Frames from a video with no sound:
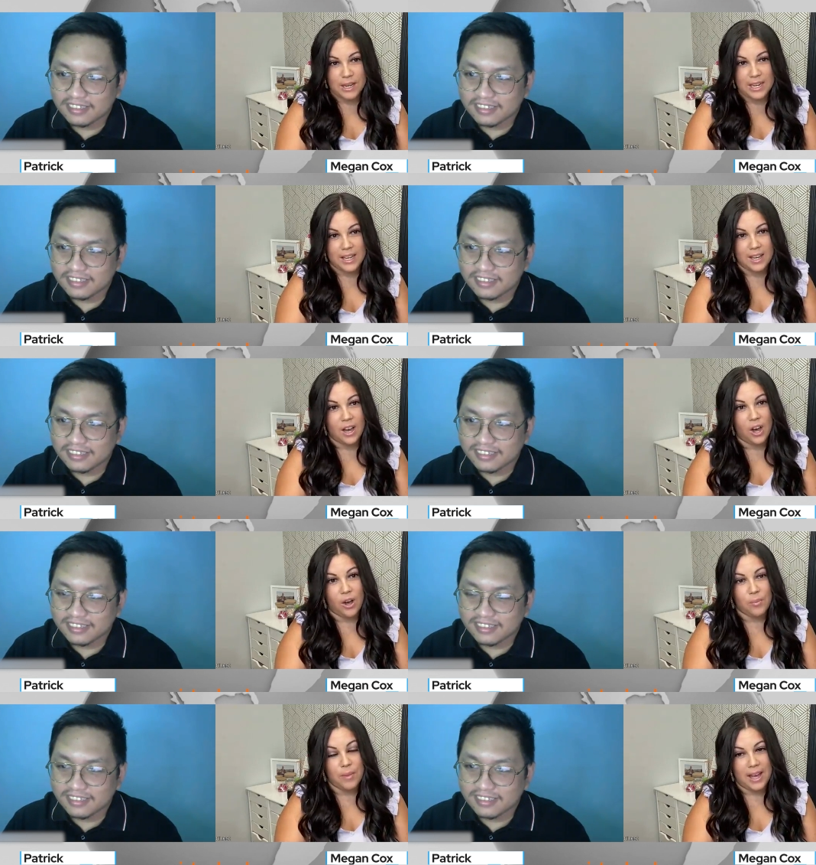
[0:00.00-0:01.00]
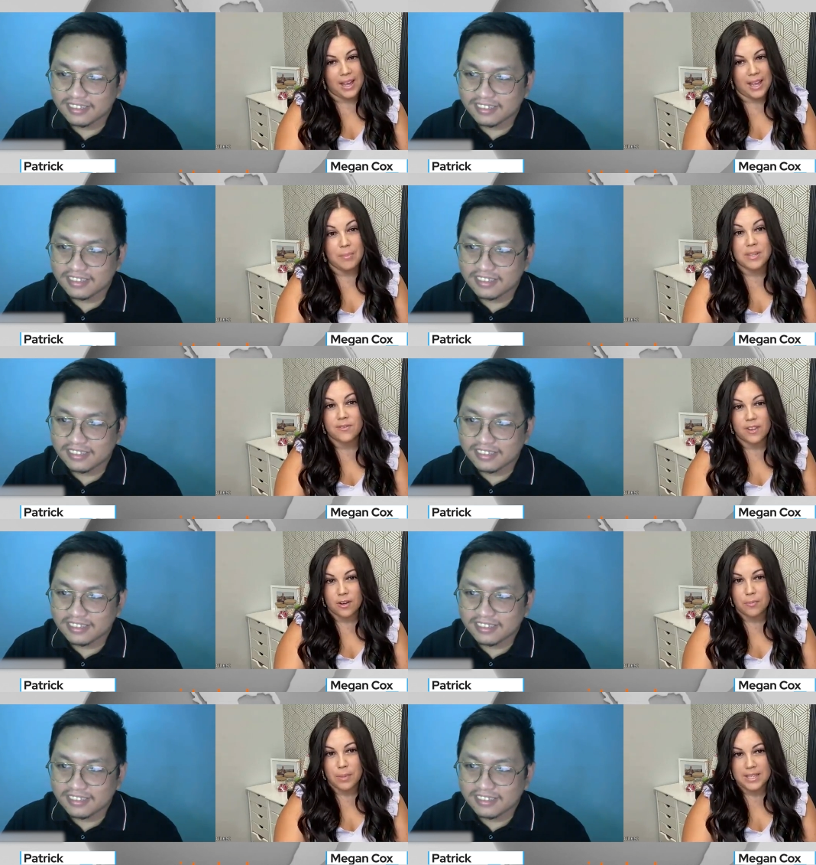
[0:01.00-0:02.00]
Speaker 1: media, all my, I'm a
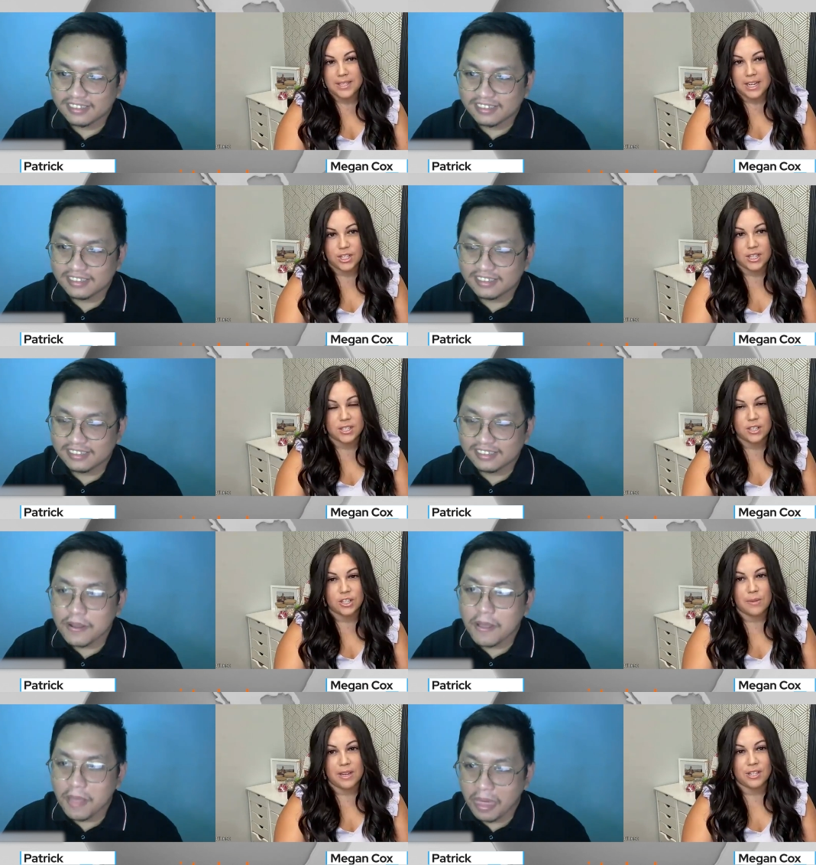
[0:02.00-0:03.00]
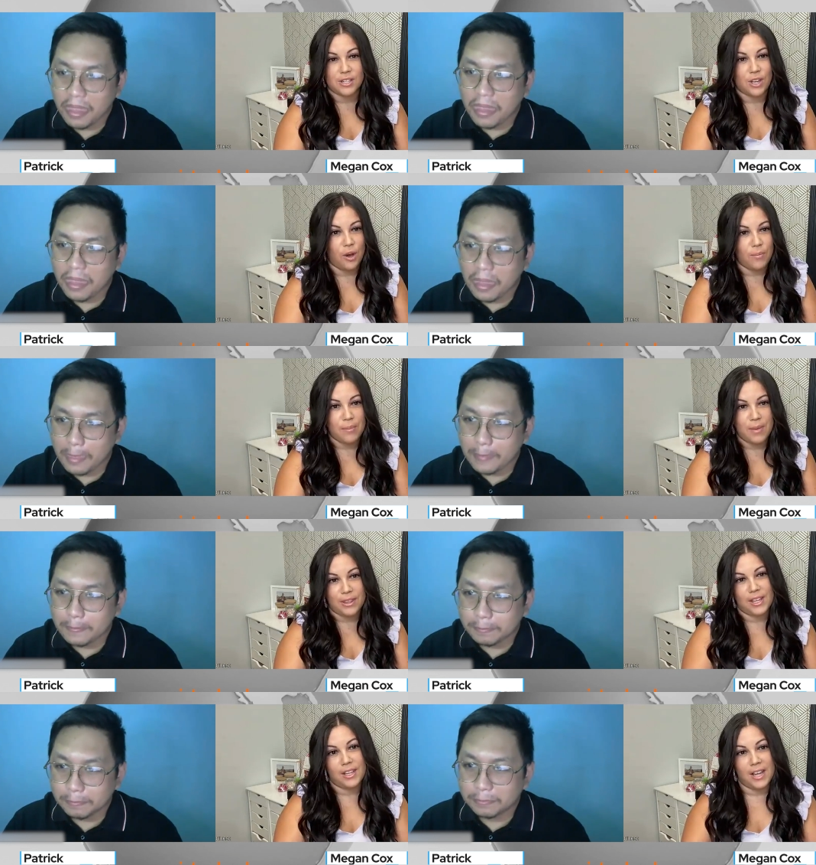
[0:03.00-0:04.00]
sphere based agent. So she manages all all my
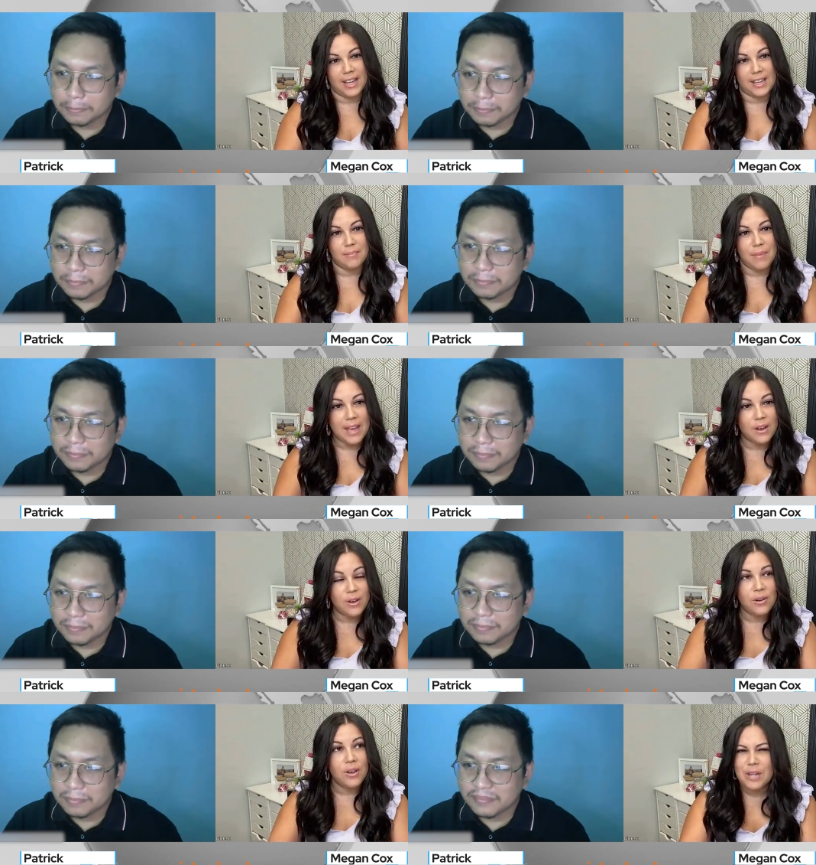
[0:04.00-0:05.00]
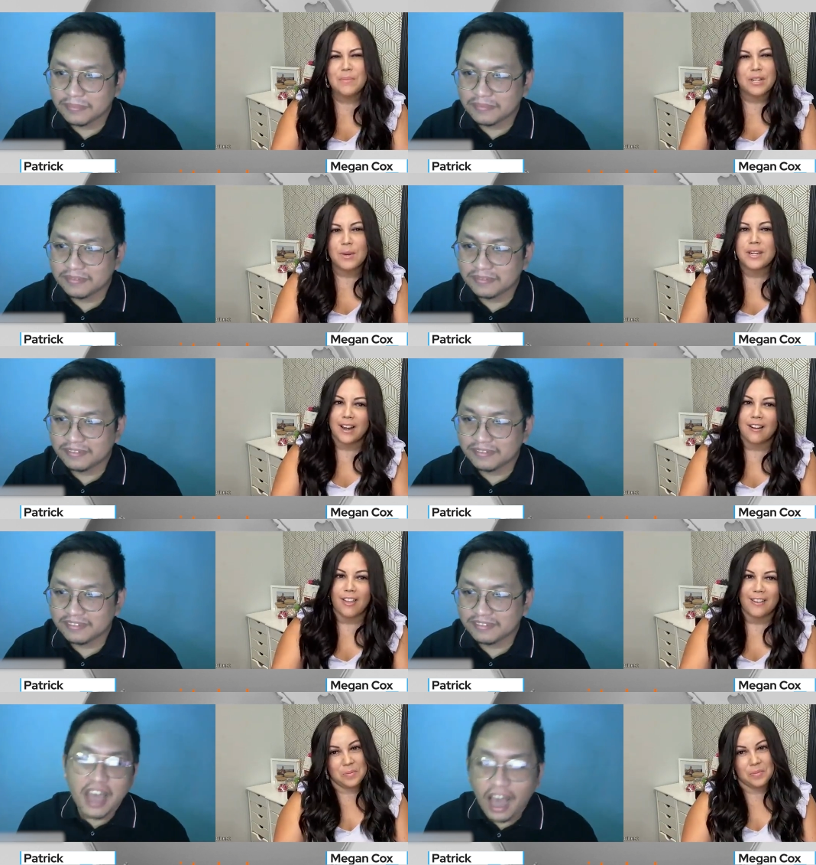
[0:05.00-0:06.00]
monthly client mail pretty much my entire
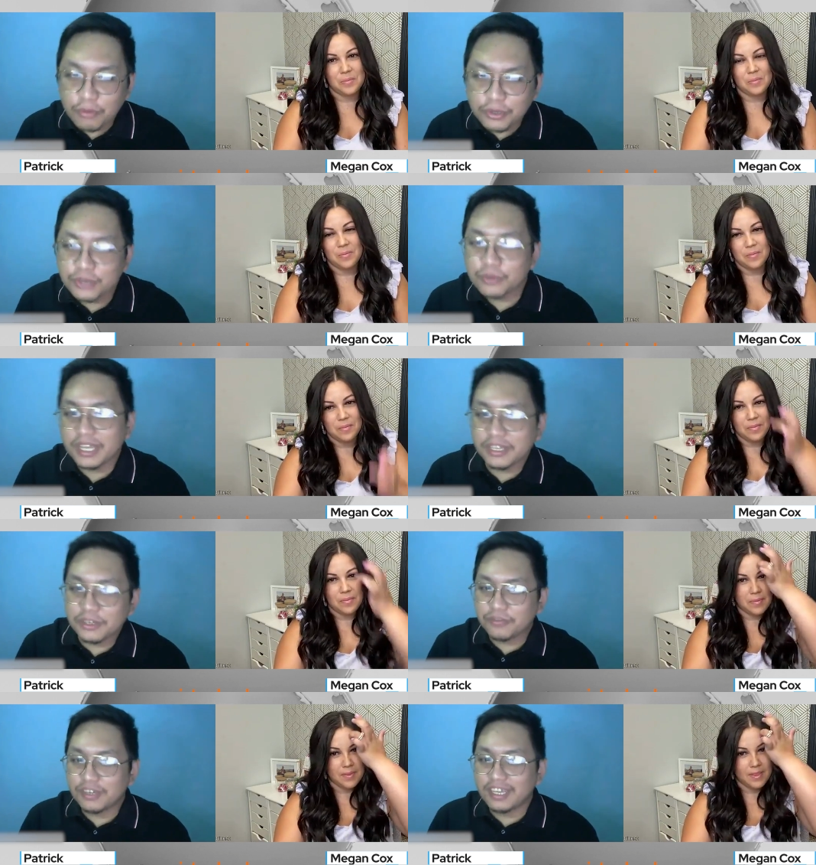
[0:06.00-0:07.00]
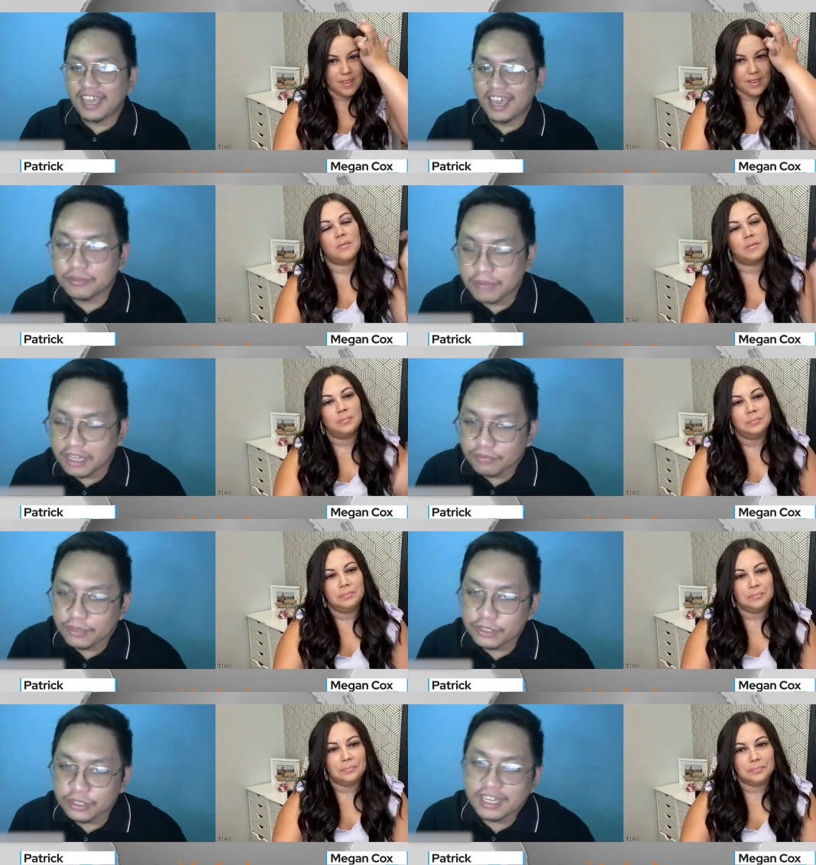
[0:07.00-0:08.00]
life.
Speaker 2: How would you rate your VA and
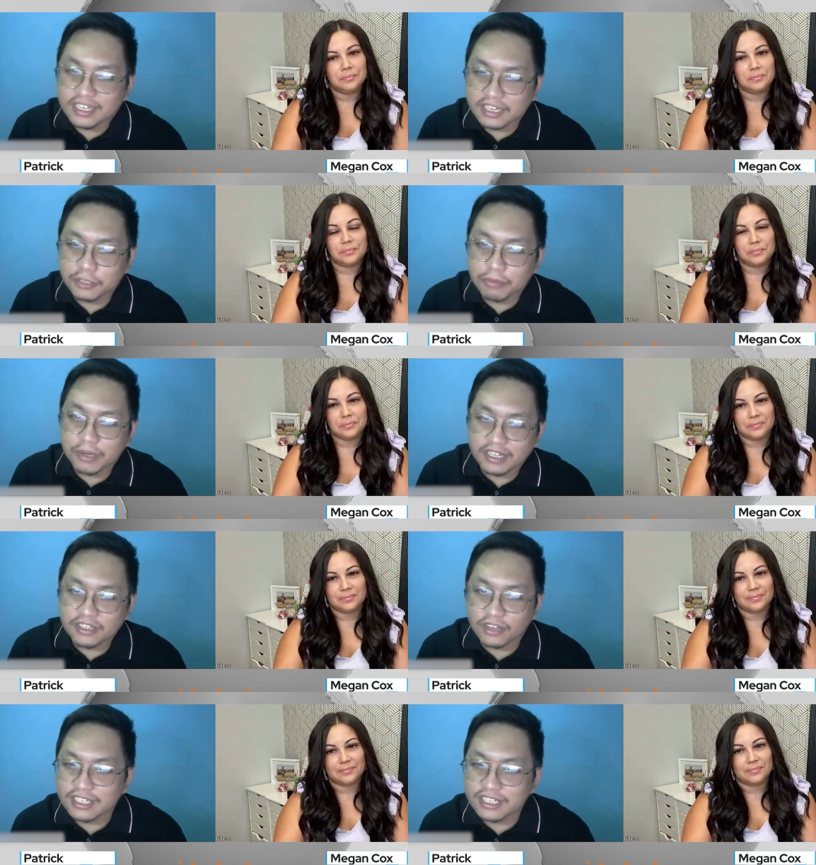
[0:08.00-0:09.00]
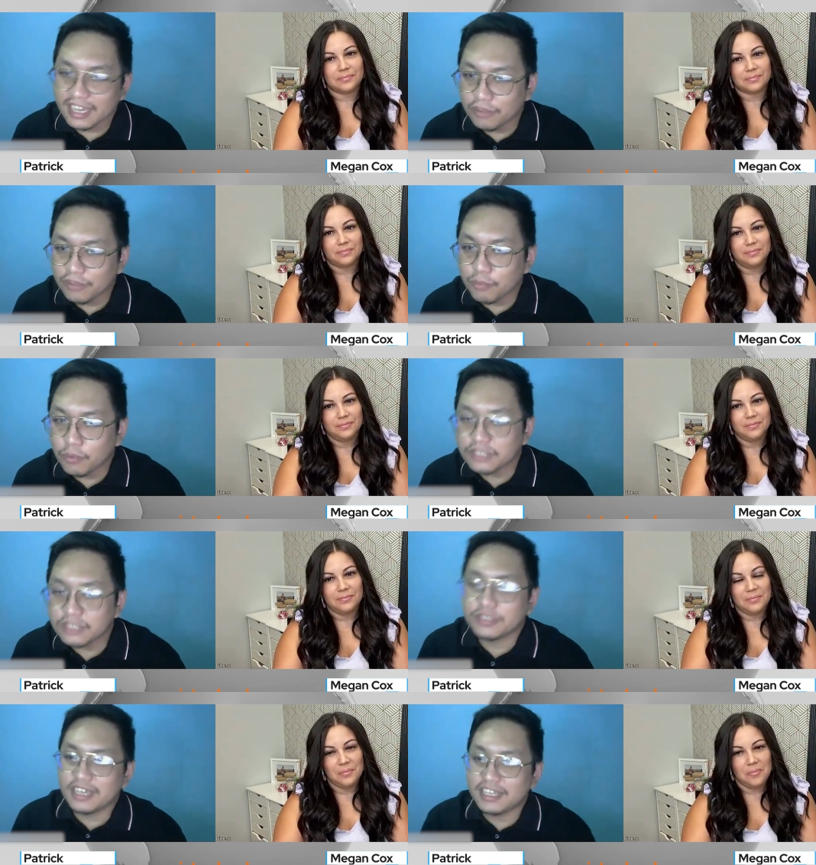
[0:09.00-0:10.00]
Virtudesk experience on a scale of 1 to
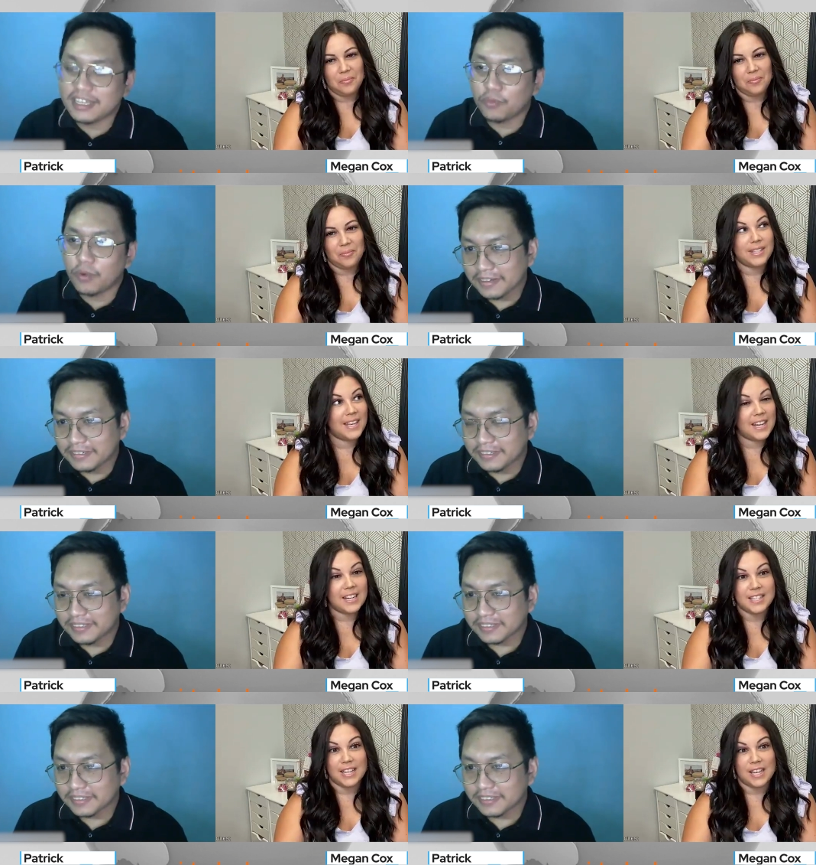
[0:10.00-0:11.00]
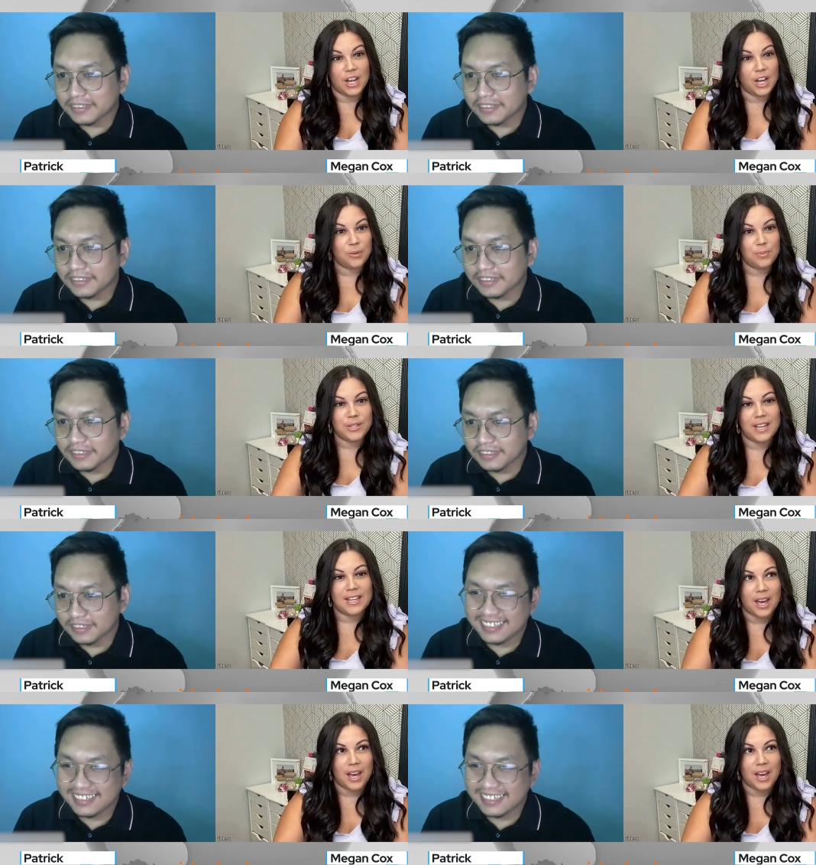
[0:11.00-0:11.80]
10 and what?
Speaker 1: 10 out of 10, 100%.